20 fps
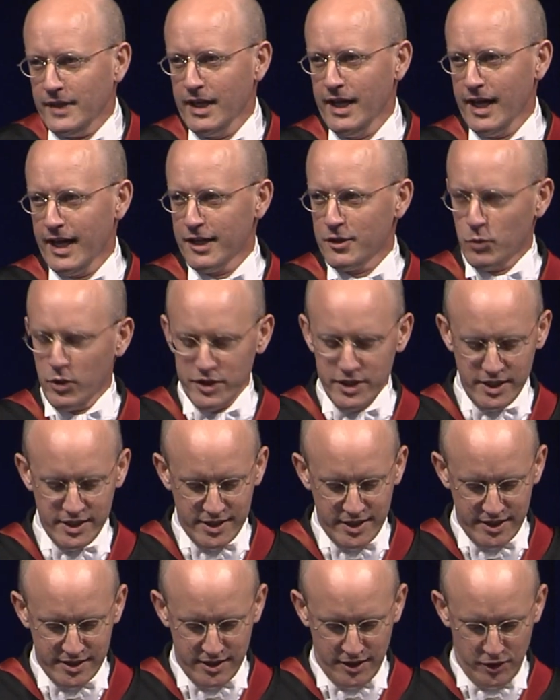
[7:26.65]
And what is
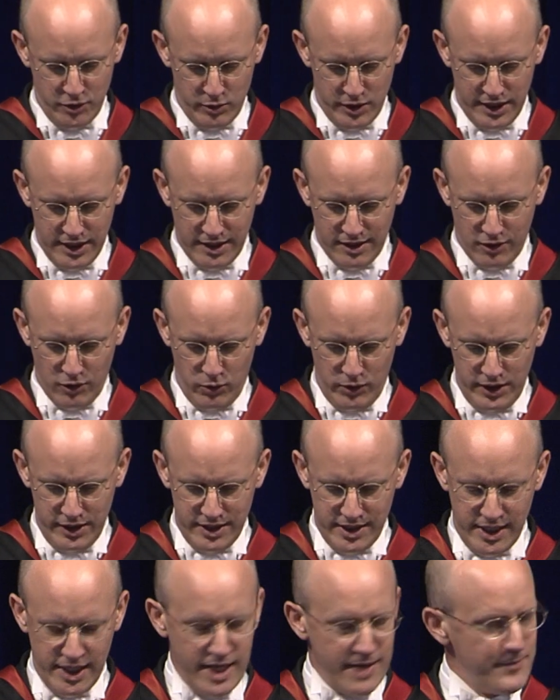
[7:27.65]
this unique
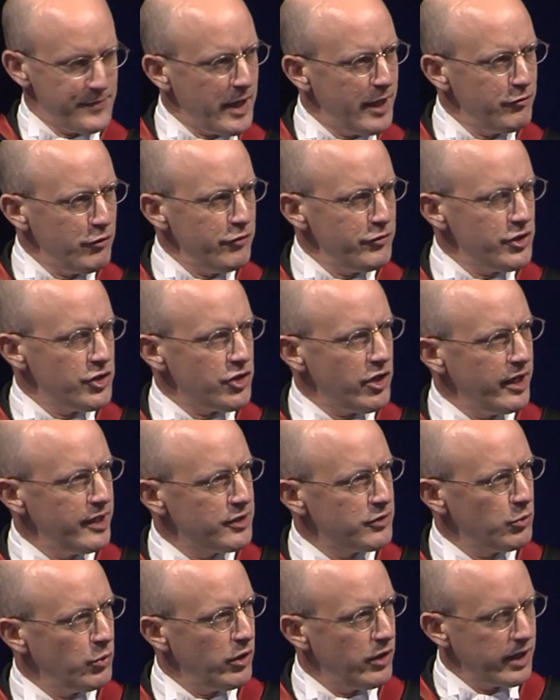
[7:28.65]
quality? I've often tried
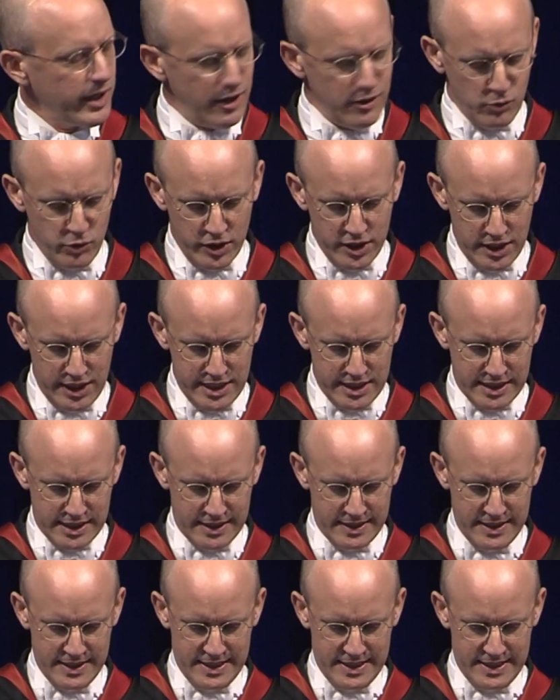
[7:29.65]
to work out what it is.